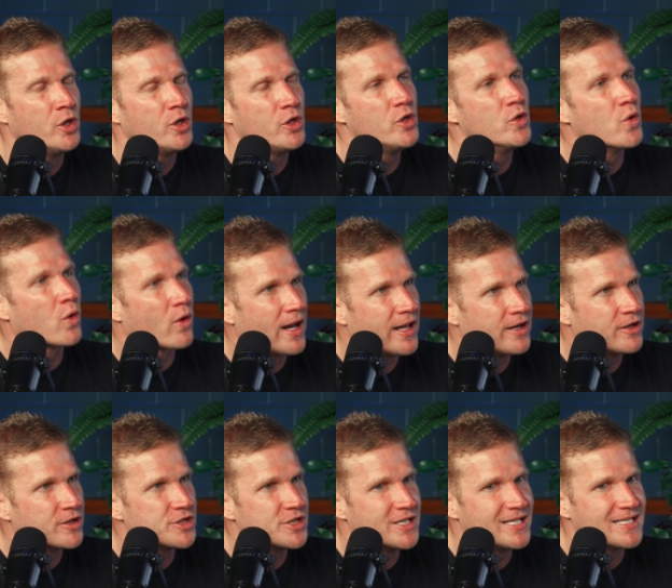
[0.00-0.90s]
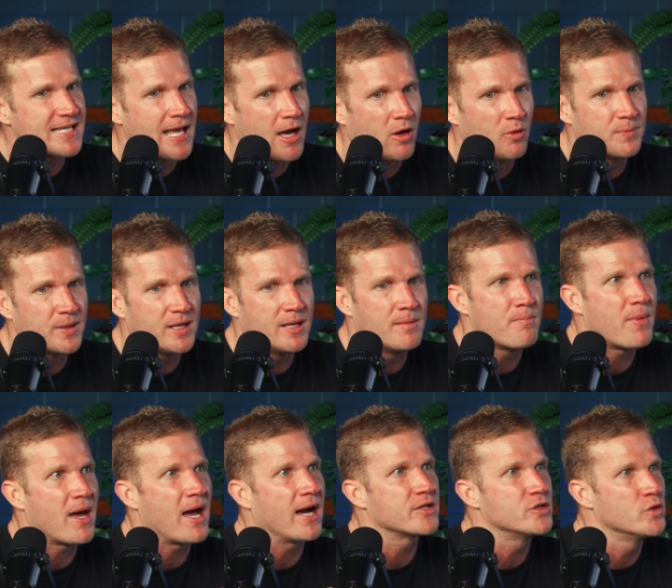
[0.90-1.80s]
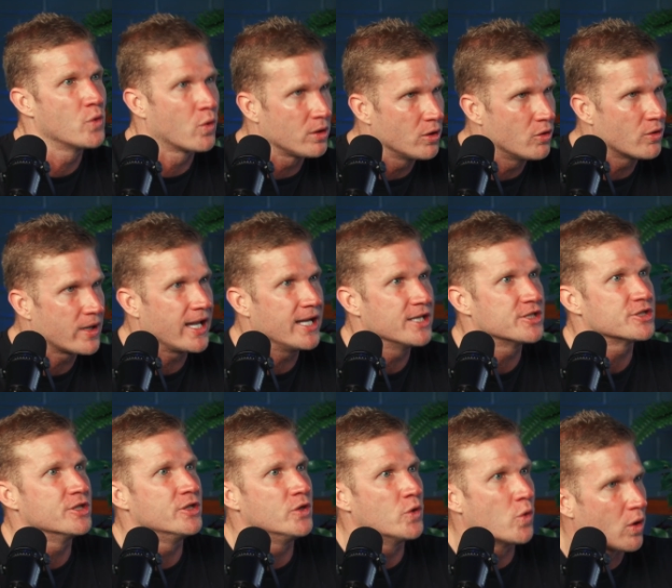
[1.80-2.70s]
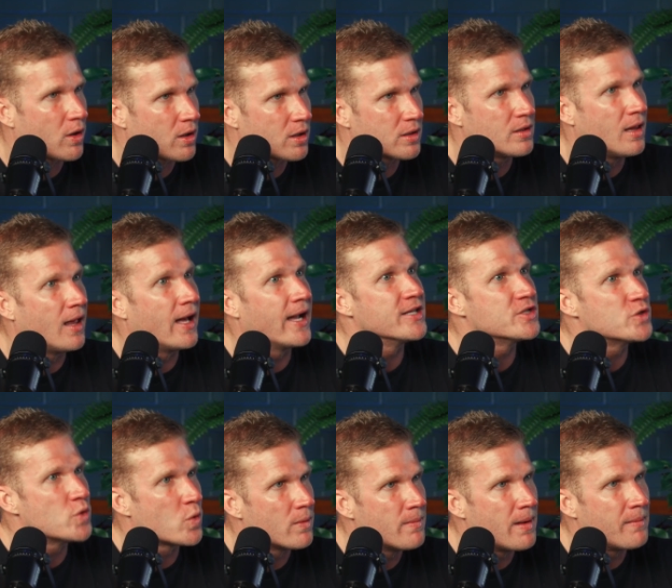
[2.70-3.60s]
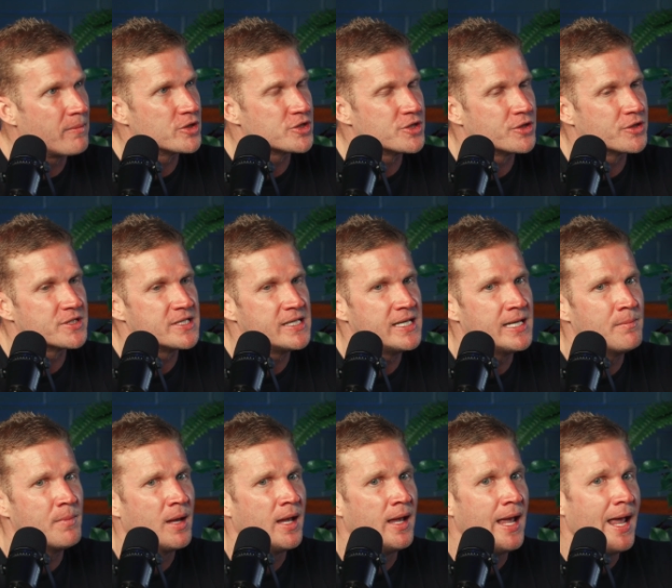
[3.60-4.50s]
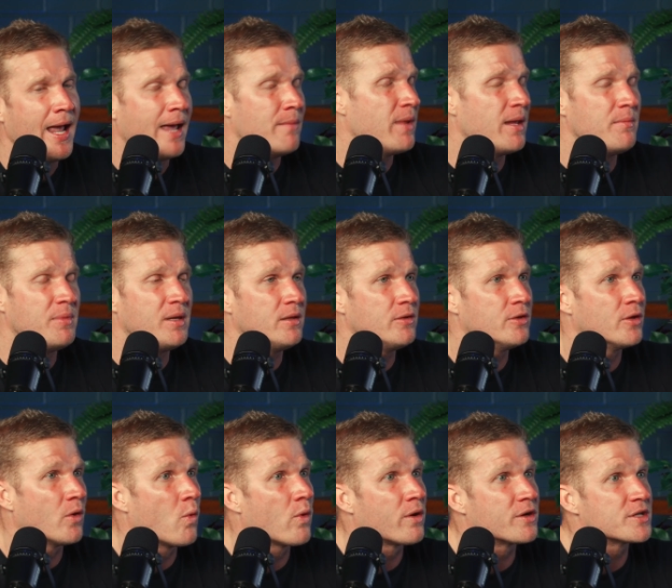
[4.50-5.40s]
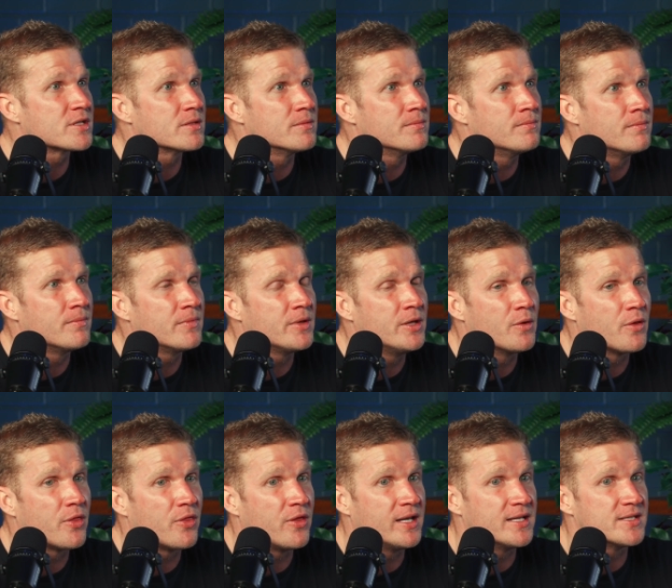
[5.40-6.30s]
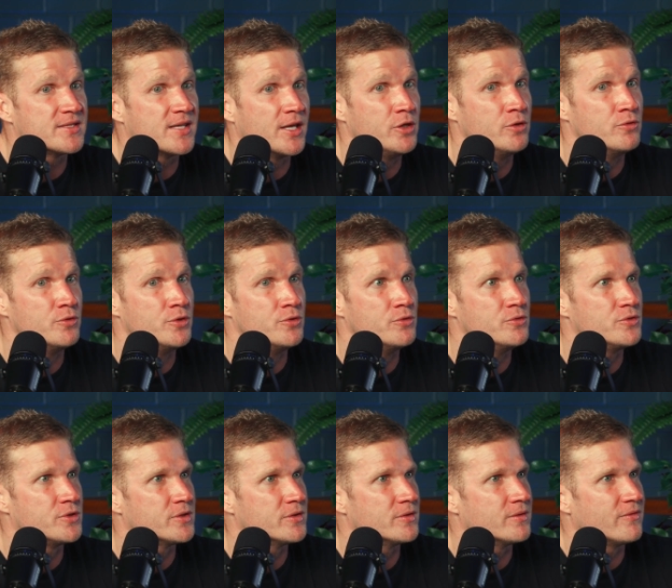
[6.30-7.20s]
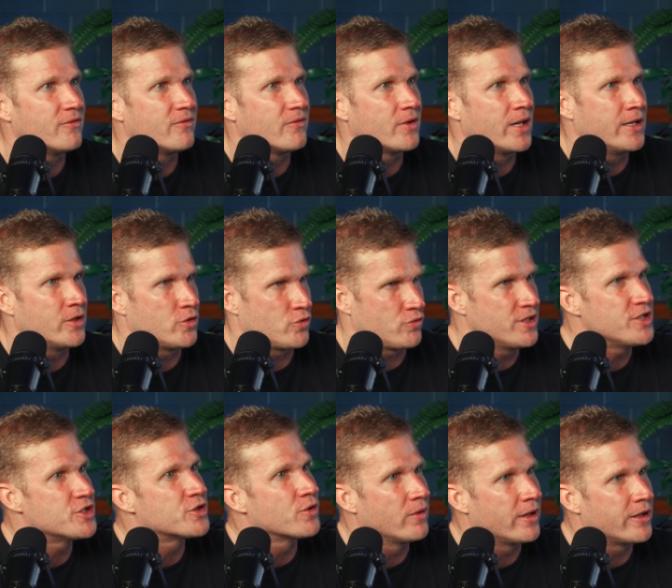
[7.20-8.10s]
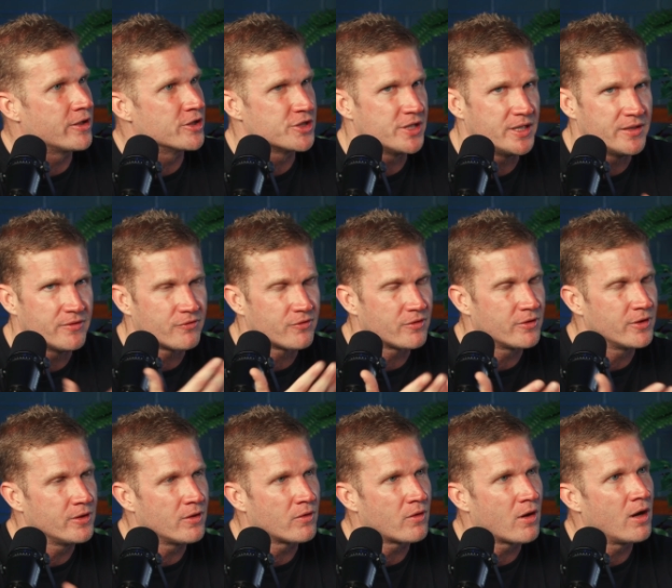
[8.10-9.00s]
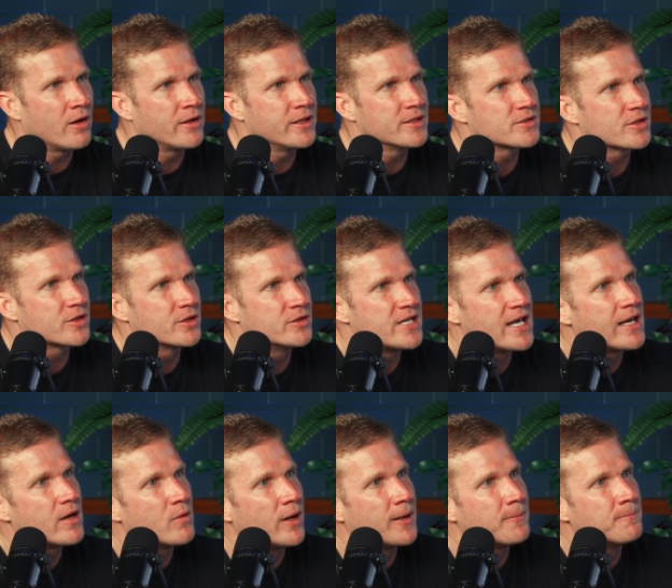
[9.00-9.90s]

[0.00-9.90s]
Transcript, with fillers: your energy has helped impact your location, your clients, your members, your team? And maybe, you know, what are some, you know, things that you do to increase your energy for, you know, our audience a good takeaway?